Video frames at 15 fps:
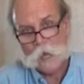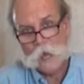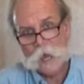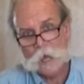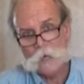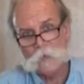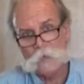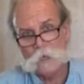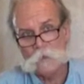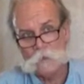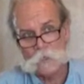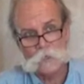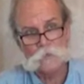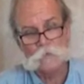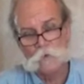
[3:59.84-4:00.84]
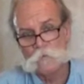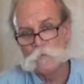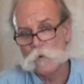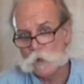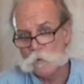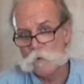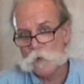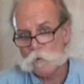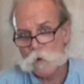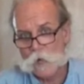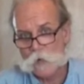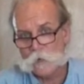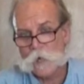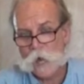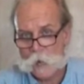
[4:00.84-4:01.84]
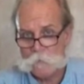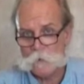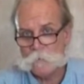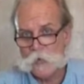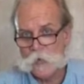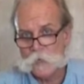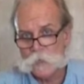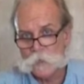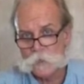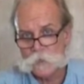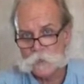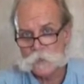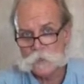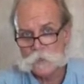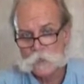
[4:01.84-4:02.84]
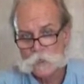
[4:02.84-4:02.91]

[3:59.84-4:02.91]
and this roof will require common maintenance.